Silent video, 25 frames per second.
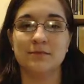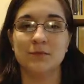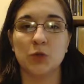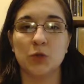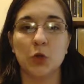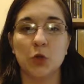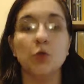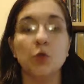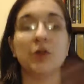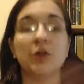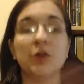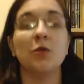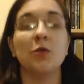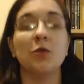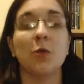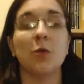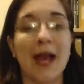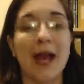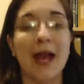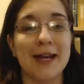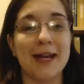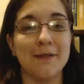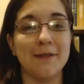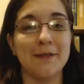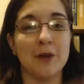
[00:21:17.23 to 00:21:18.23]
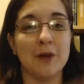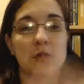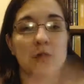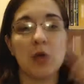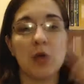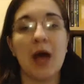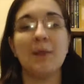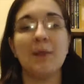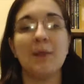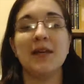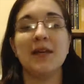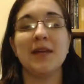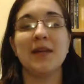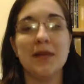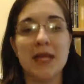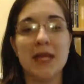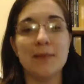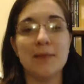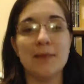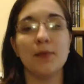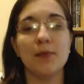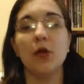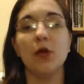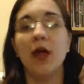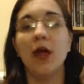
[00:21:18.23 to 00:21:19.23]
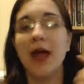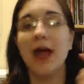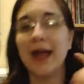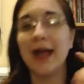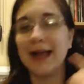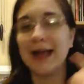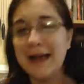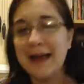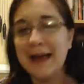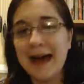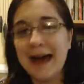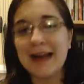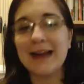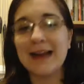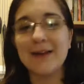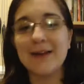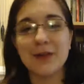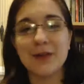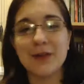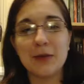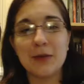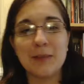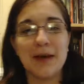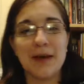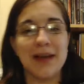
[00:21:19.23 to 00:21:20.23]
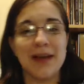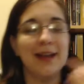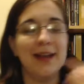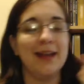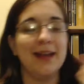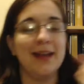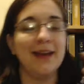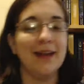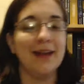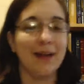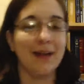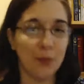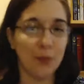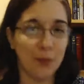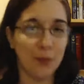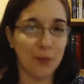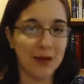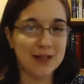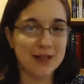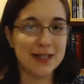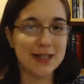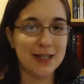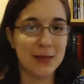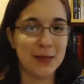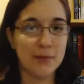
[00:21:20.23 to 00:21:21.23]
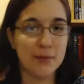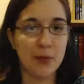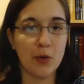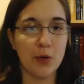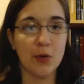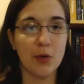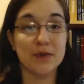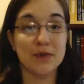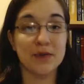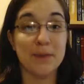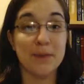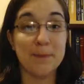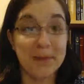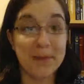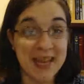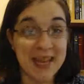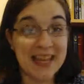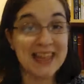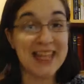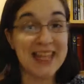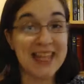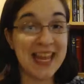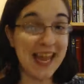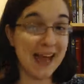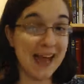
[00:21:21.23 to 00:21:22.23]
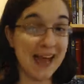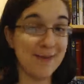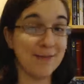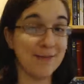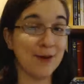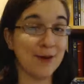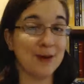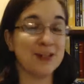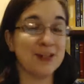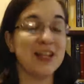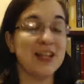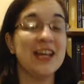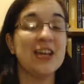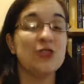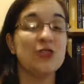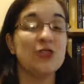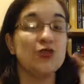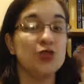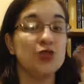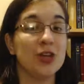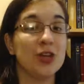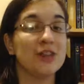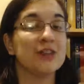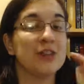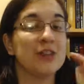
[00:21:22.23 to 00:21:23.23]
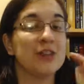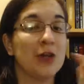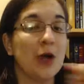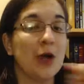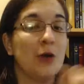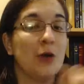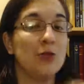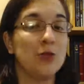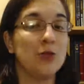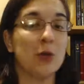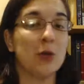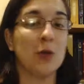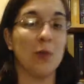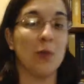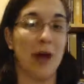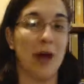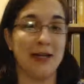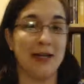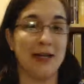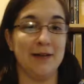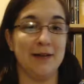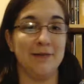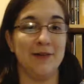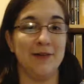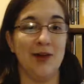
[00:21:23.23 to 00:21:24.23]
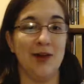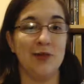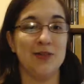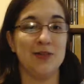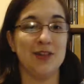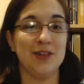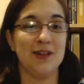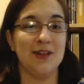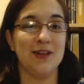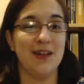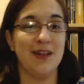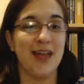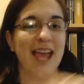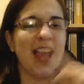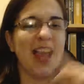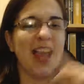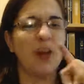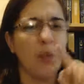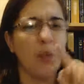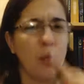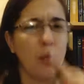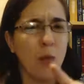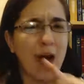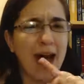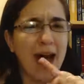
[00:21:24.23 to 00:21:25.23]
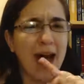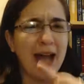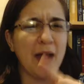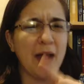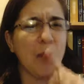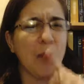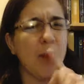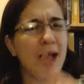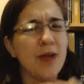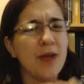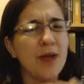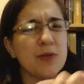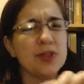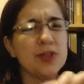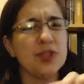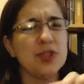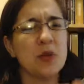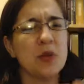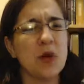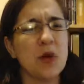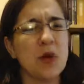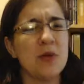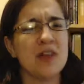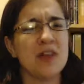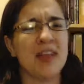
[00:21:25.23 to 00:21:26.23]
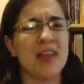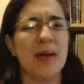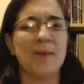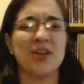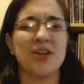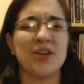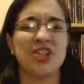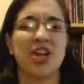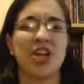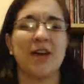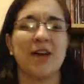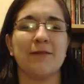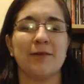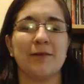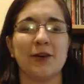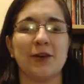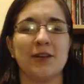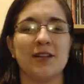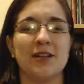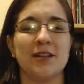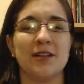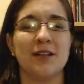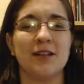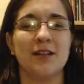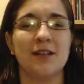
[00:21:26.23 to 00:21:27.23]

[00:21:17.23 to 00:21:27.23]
who did write-in votes. So how many people got off their butt, went to the polls, made the effort just to go do a write-in vote? And why? Why would you go to that much effort?